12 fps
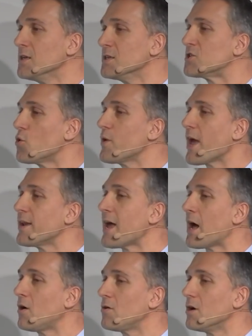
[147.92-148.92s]
So we are
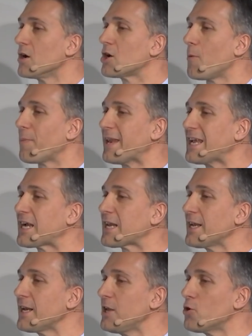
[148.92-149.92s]
now a company
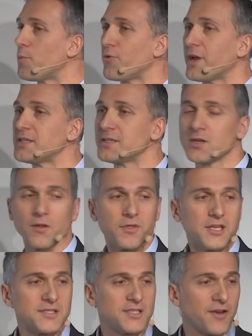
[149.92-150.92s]
clearly operating on
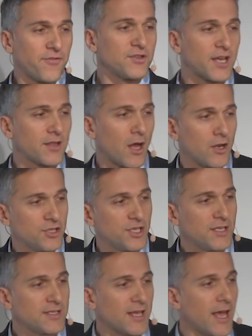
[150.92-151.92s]
these different
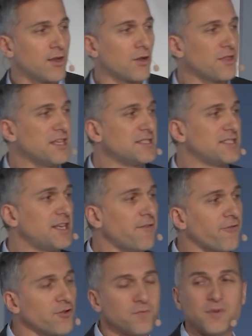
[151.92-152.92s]
technologies and on these
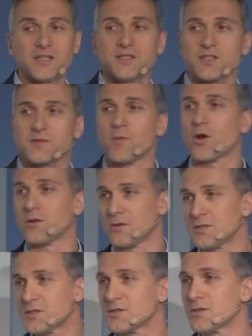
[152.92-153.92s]
different business
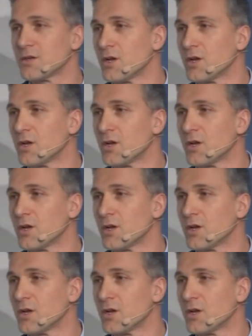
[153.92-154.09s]
models